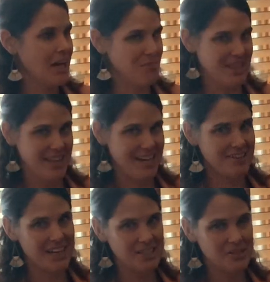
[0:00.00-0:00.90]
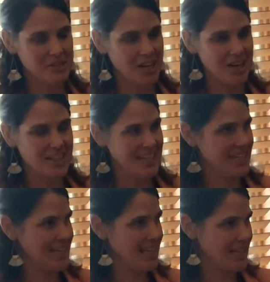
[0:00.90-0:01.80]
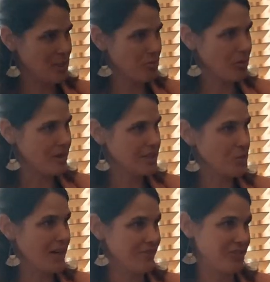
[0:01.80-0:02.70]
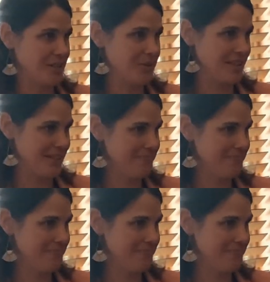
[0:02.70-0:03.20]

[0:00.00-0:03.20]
in the Air National Guard, and he deploys quite frequently.